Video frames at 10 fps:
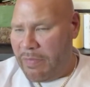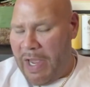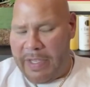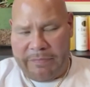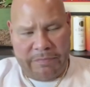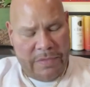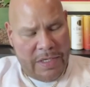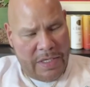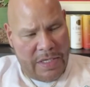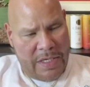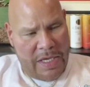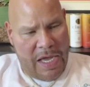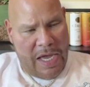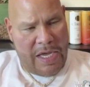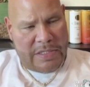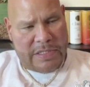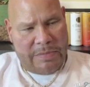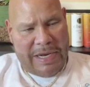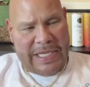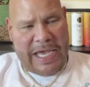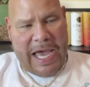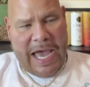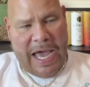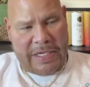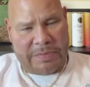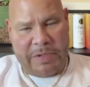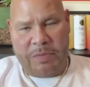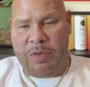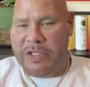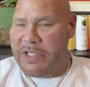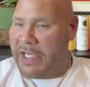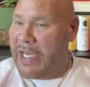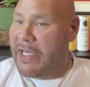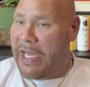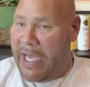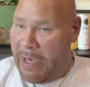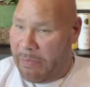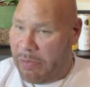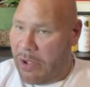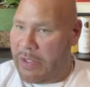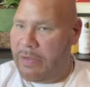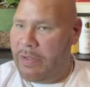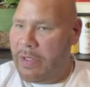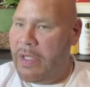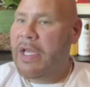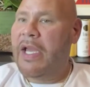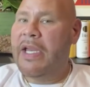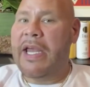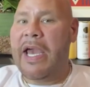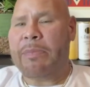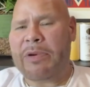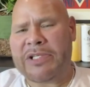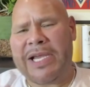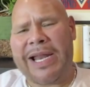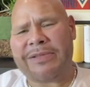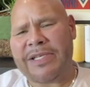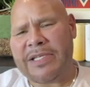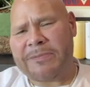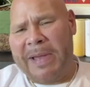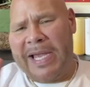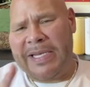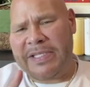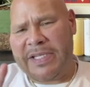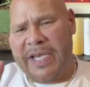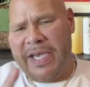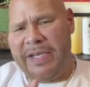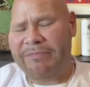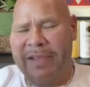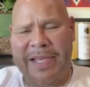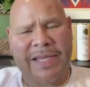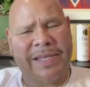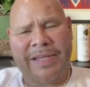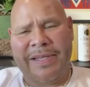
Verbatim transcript: Right? And somebody had asked me, once again in the airport. In the airport, shout out to the Spanish kid.